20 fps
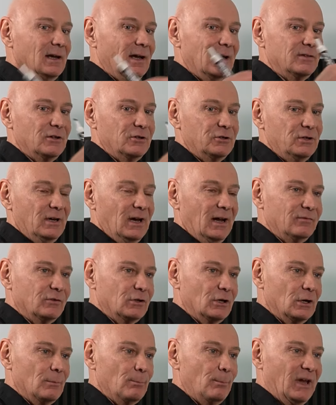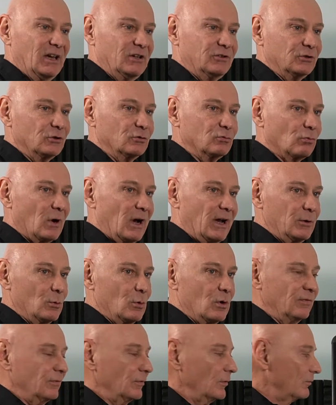and then you'd have the basis write
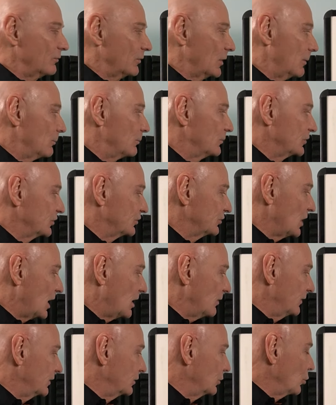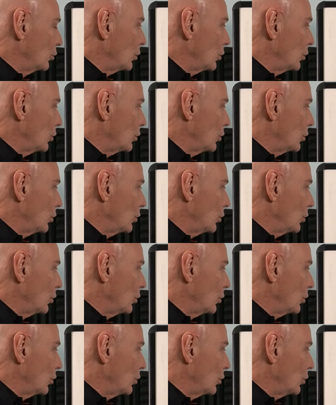off from dissolving the